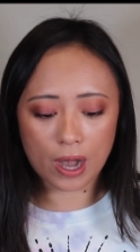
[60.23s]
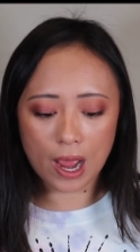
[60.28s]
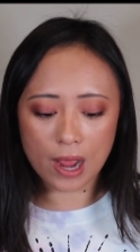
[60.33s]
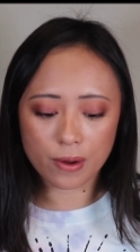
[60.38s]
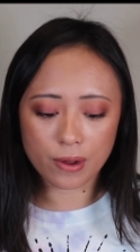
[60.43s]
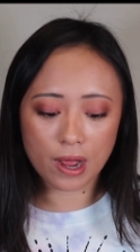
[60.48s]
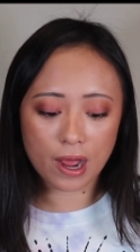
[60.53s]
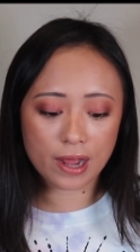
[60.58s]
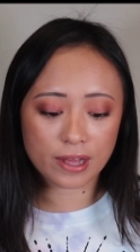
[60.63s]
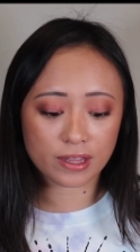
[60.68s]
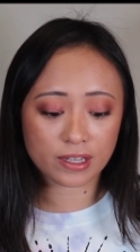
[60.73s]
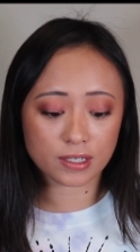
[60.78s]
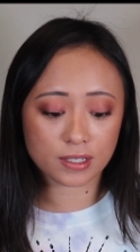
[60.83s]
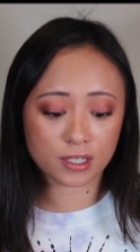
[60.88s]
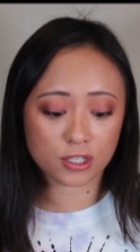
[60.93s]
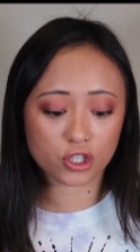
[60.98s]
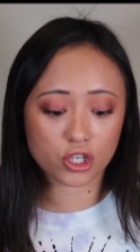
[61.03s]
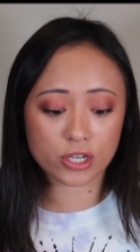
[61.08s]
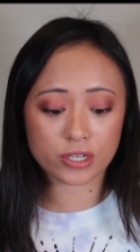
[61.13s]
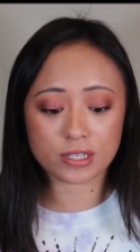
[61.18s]
I would highly
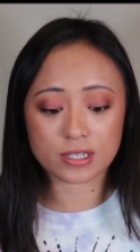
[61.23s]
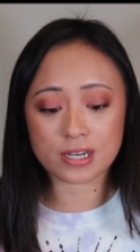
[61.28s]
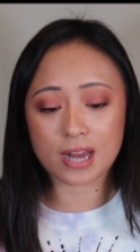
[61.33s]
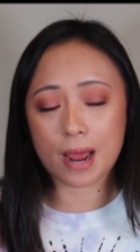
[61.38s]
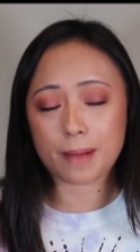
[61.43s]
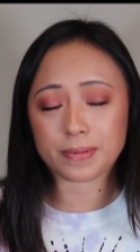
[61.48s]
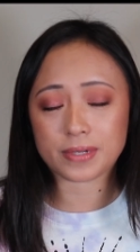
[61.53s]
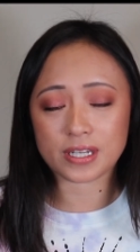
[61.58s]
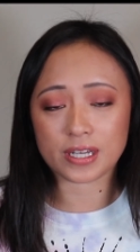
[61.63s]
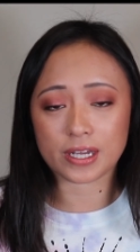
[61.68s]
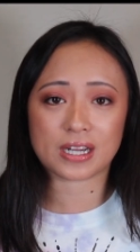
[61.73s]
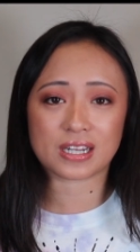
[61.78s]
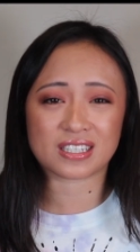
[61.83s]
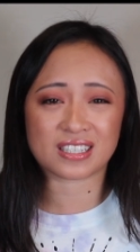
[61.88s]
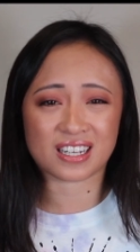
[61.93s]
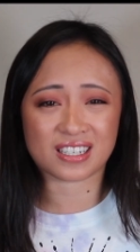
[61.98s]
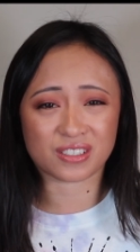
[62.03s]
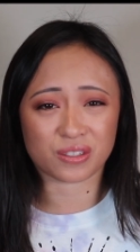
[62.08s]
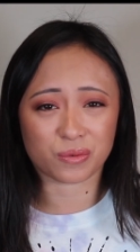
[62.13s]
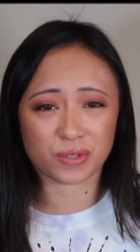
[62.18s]
suggest Snaptik because
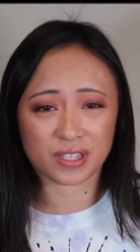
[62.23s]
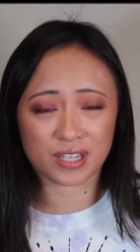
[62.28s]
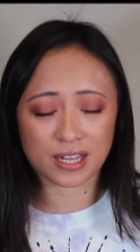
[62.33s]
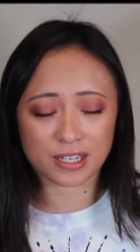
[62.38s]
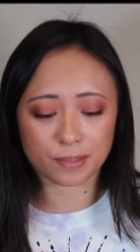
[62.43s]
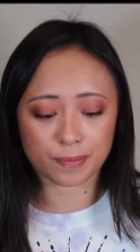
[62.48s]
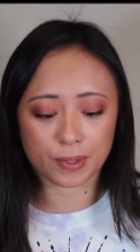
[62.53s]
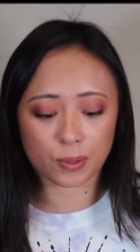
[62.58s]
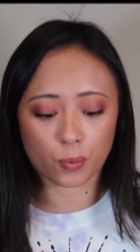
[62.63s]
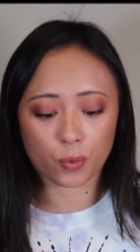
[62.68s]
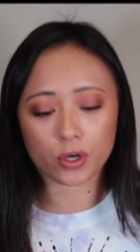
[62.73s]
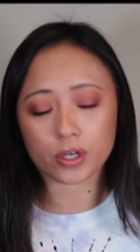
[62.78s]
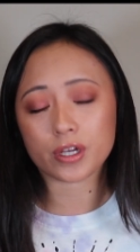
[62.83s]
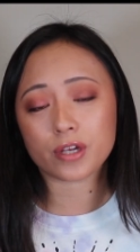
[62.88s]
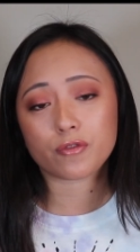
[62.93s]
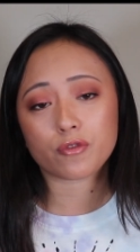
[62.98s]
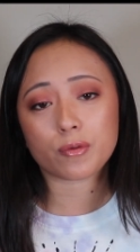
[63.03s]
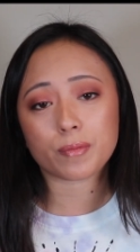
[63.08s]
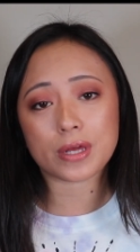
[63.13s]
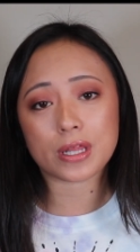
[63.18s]
that's the one that's been
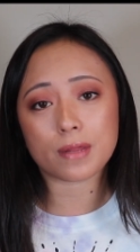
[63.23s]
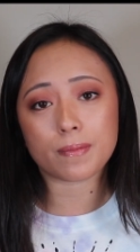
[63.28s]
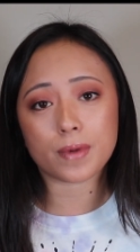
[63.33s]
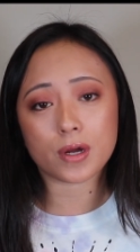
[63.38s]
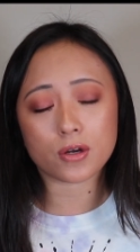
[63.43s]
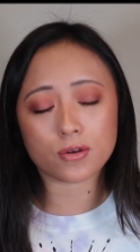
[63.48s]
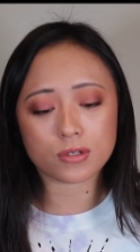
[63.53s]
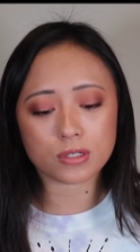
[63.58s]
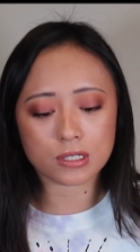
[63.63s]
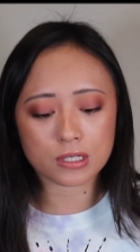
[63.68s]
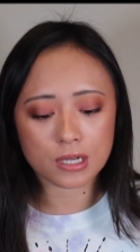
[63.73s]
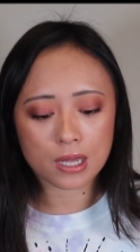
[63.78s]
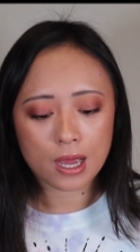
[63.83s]
working for me the most.